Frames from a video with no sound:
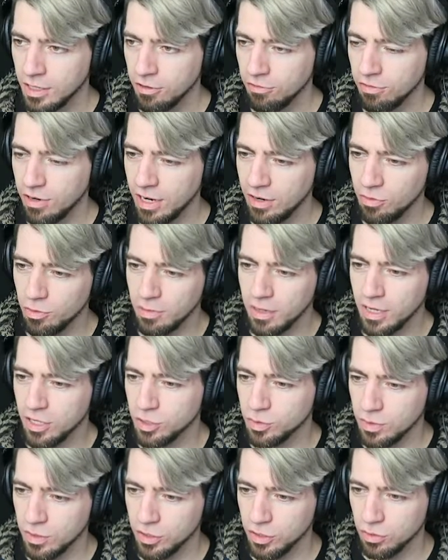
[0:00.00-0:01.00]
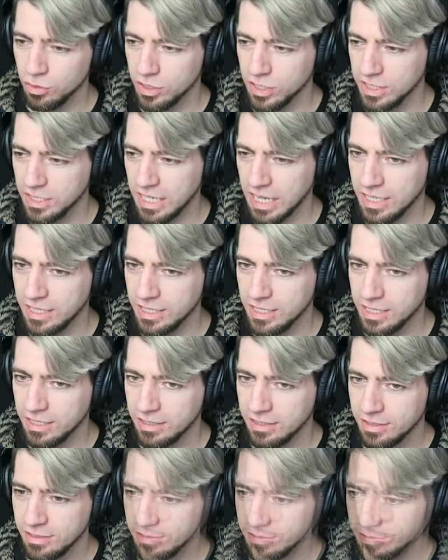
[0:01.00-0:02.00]
Right, we might as well use a tent.
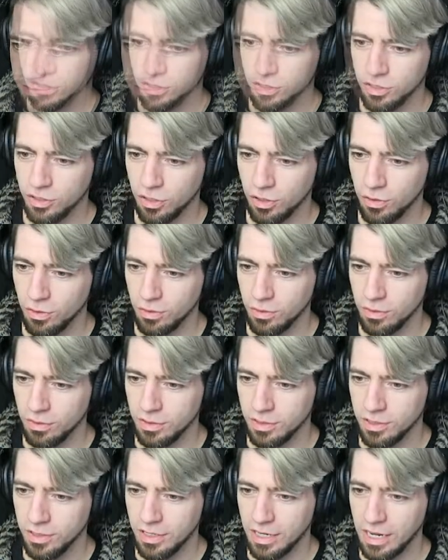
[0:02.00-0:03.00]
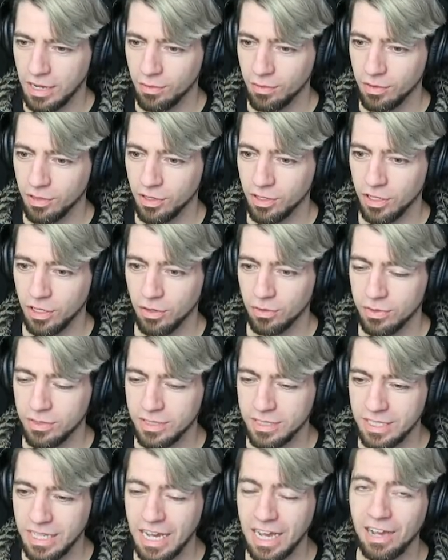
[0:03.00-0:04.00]
So, now we gotta go
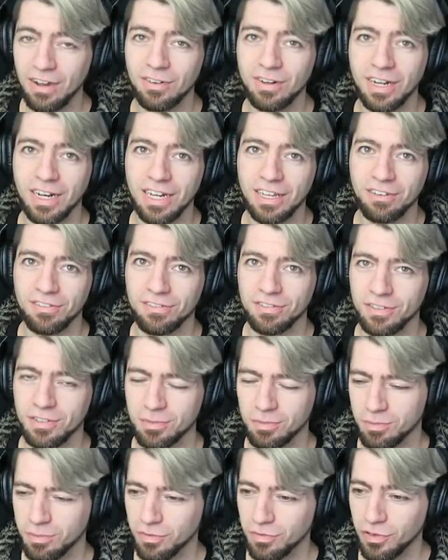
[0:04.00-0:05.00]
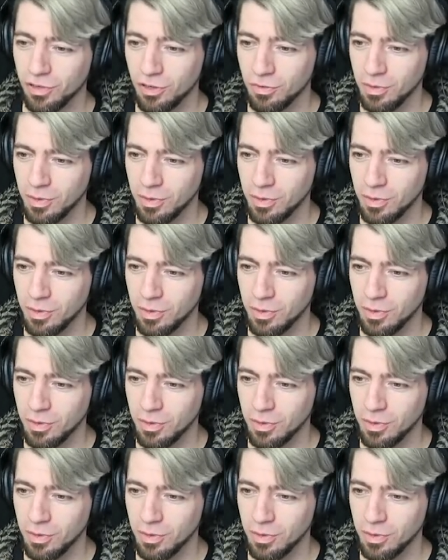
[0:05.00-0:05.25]
down a lift. Before